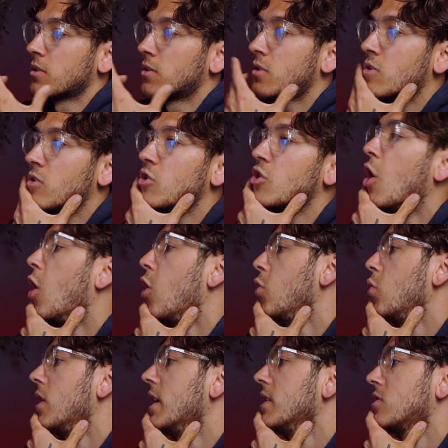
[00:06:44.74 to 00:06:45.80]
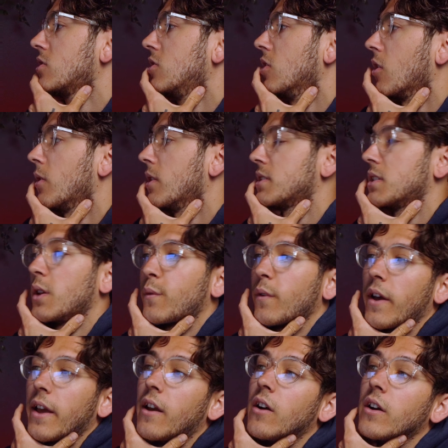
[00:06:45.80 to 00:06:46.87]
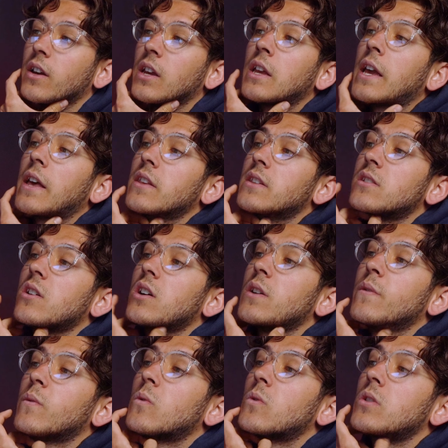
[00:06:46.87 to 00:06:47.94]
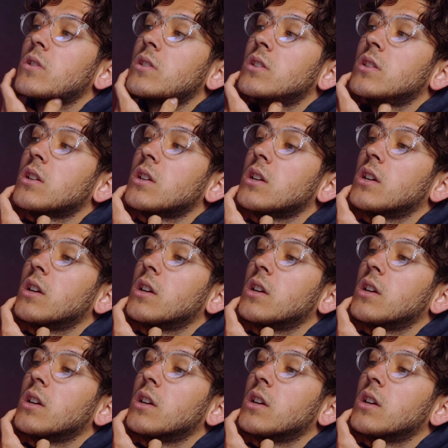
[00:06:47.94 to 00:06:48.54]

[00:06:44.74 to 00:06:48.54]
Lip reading: So let's go. Let's see if AI can get the sky for us.